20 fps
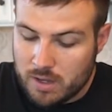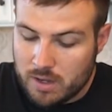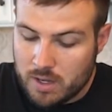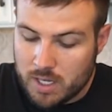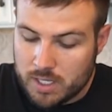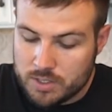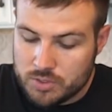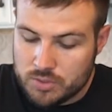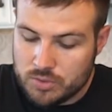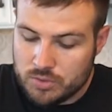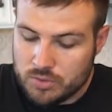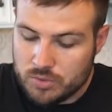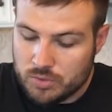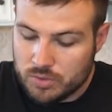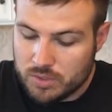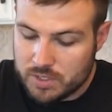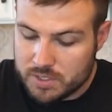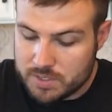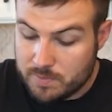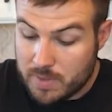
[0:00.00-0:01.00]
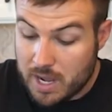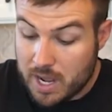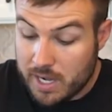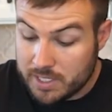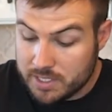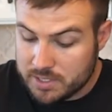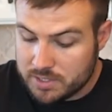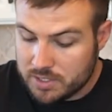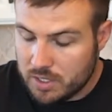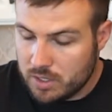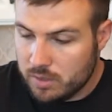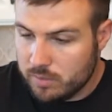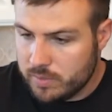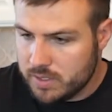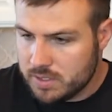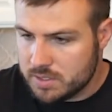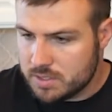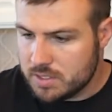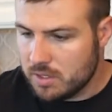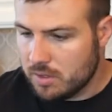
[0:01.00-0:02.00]
onto the spotting scope.
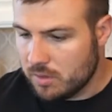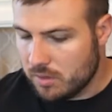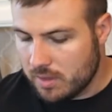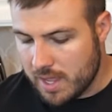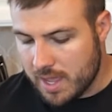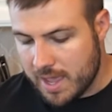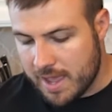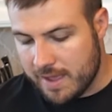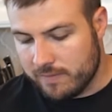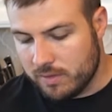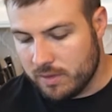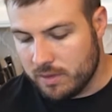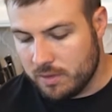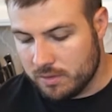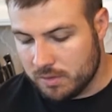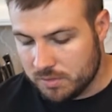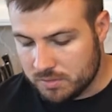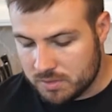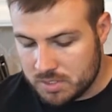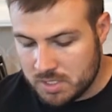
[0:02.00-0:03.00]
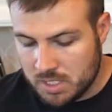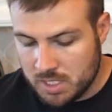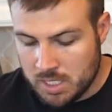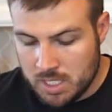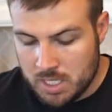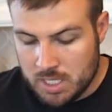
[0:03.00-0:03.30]
And so they have those